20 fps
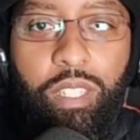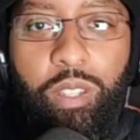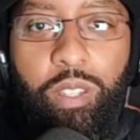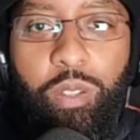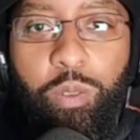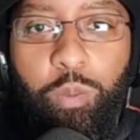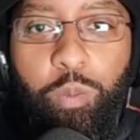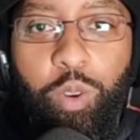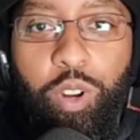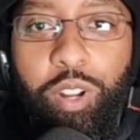
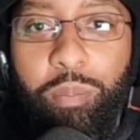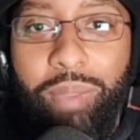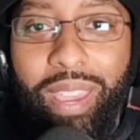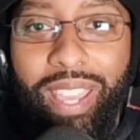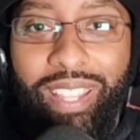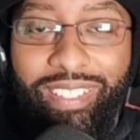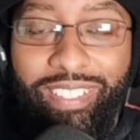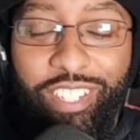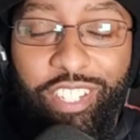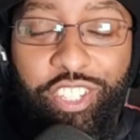Welcome back
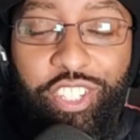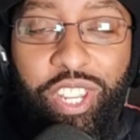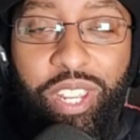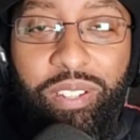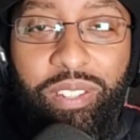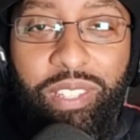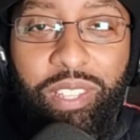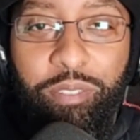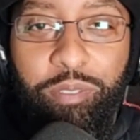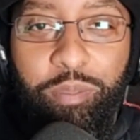to the
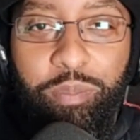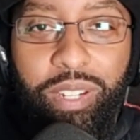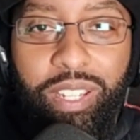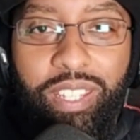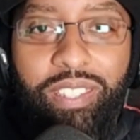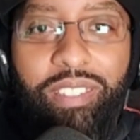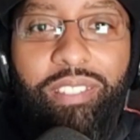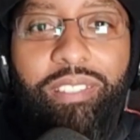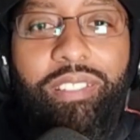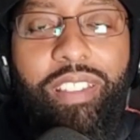channel,
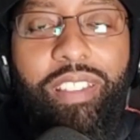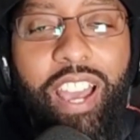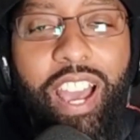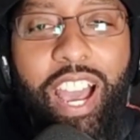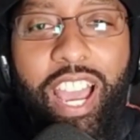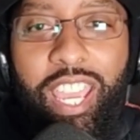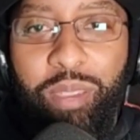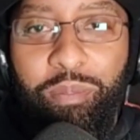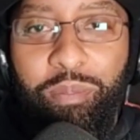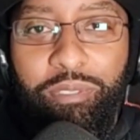everybody. I
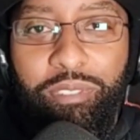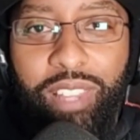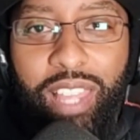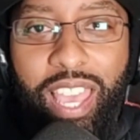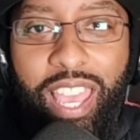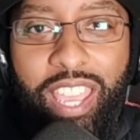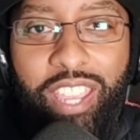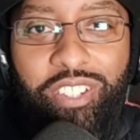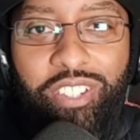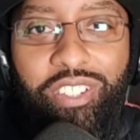am
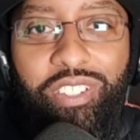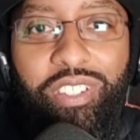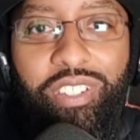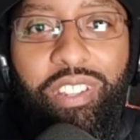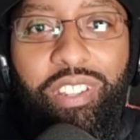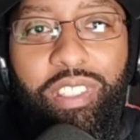Flash.